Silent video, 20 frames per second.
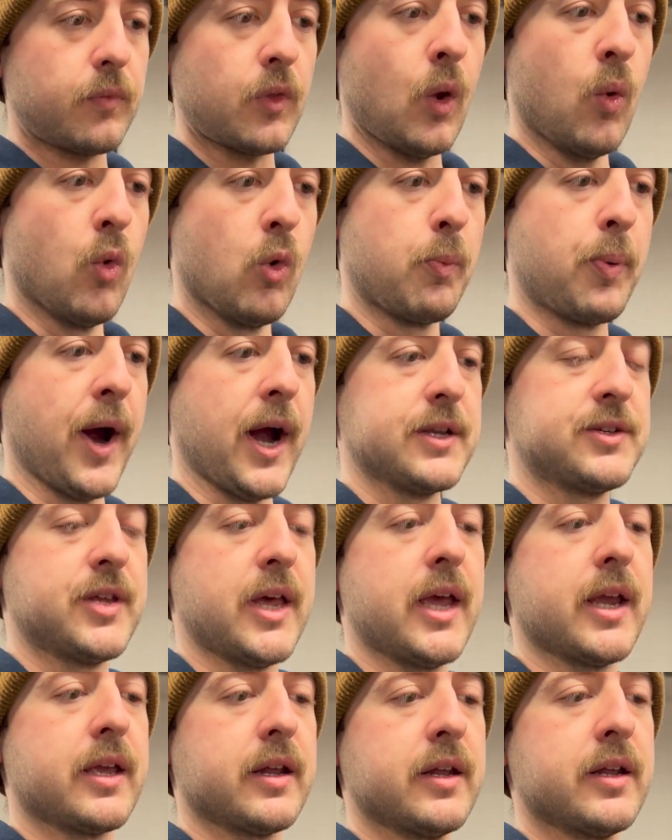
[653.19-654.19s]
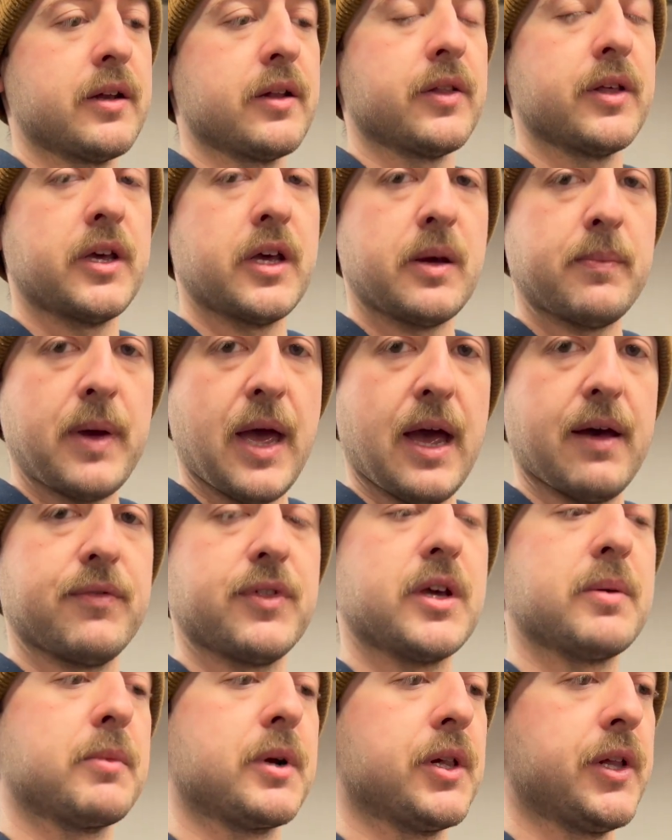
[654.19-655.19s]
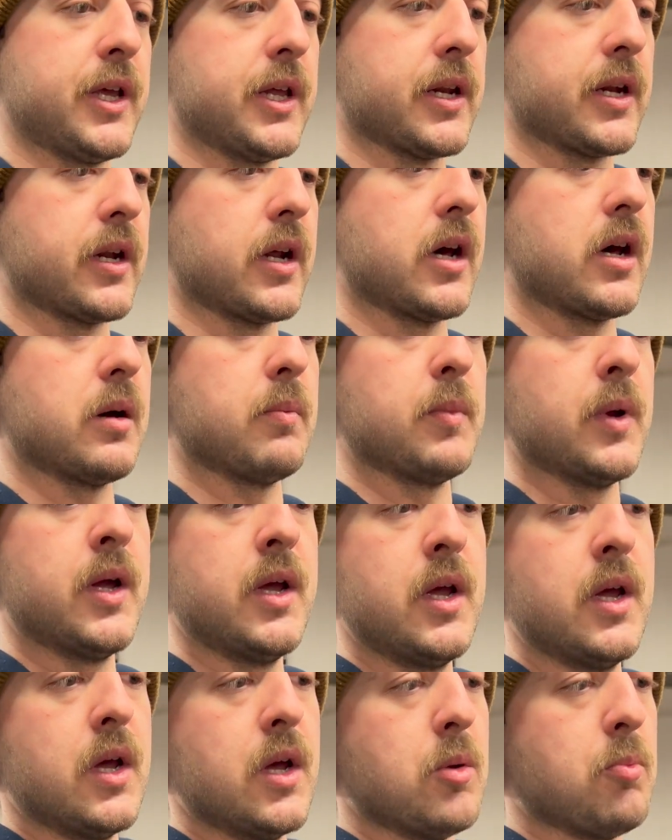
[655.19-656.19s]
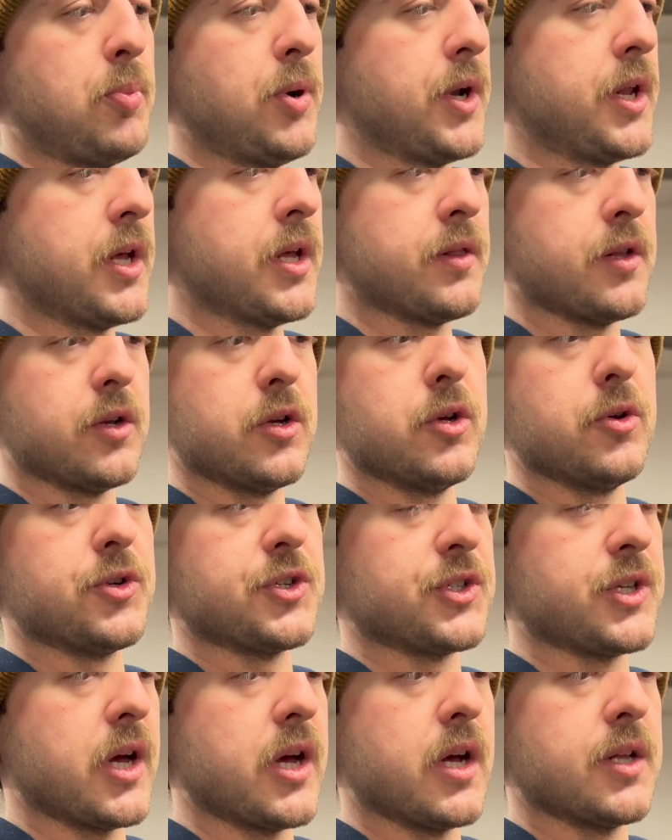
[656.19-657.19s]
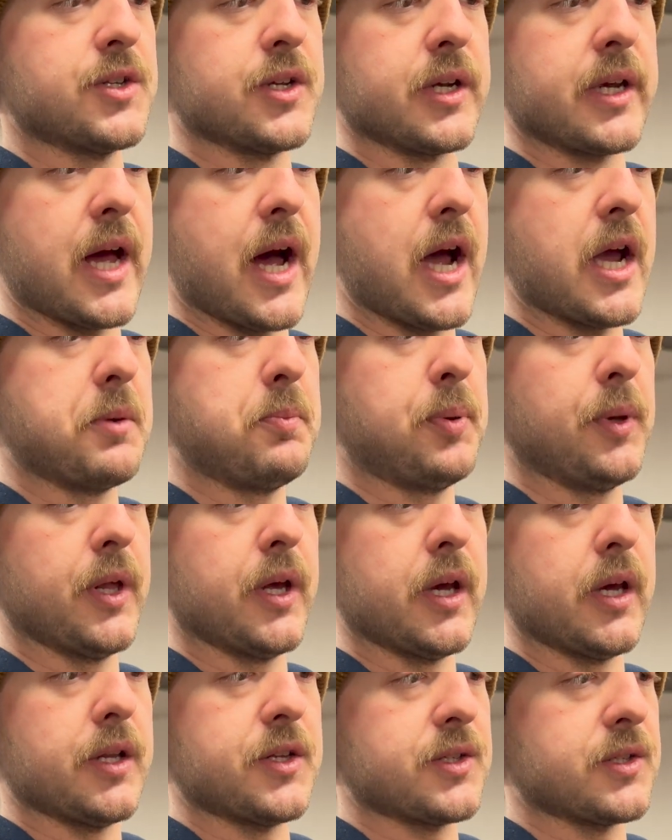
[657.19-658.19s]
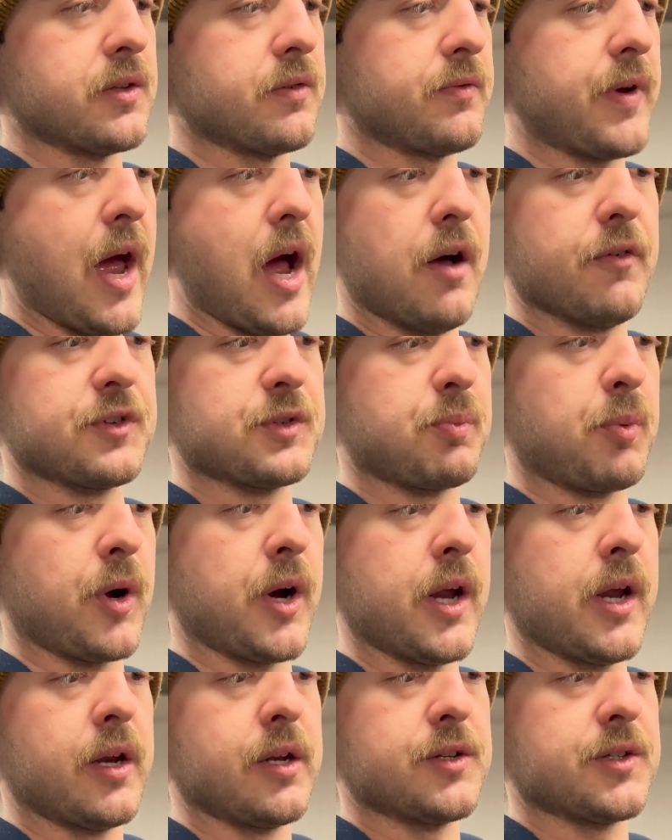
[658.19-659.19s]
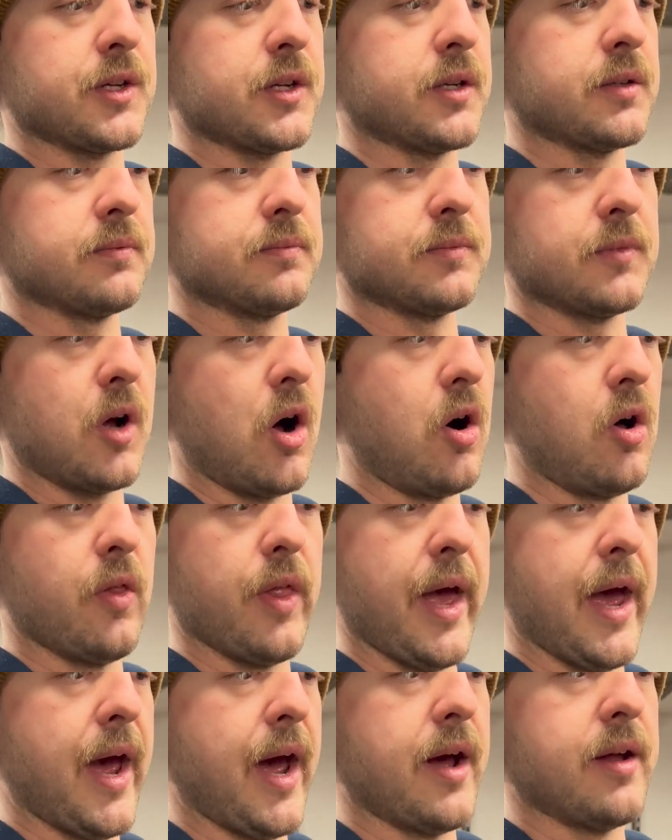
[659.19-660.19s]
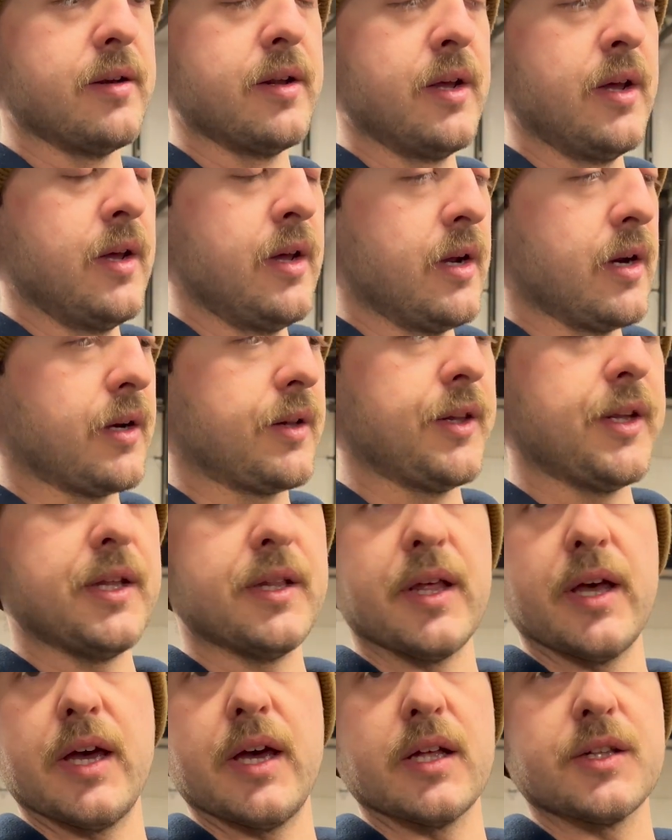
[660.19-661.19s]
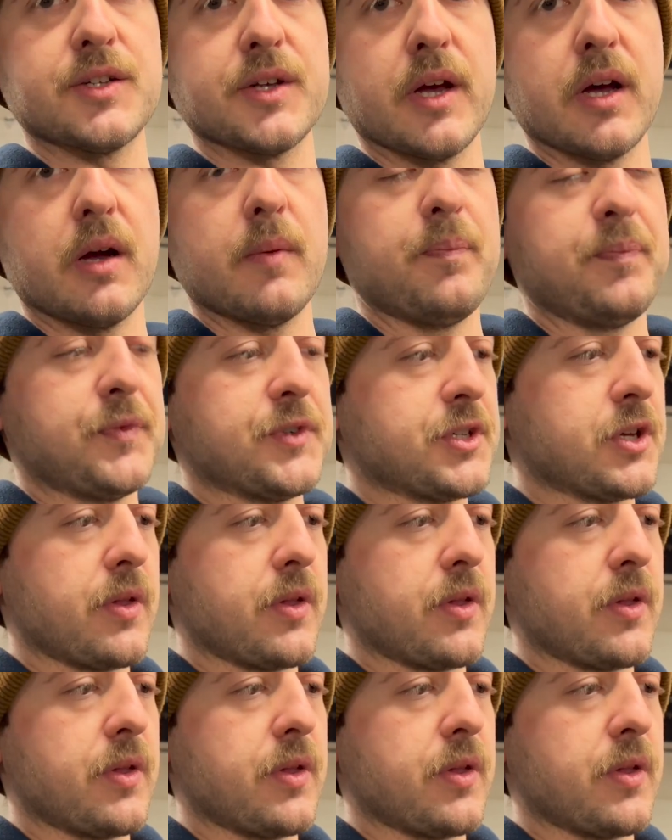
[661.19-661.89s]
we'll probably take it into them, have them clean it up, put in the new studs and guide plates, the valve springs and all that, clean the heads up, so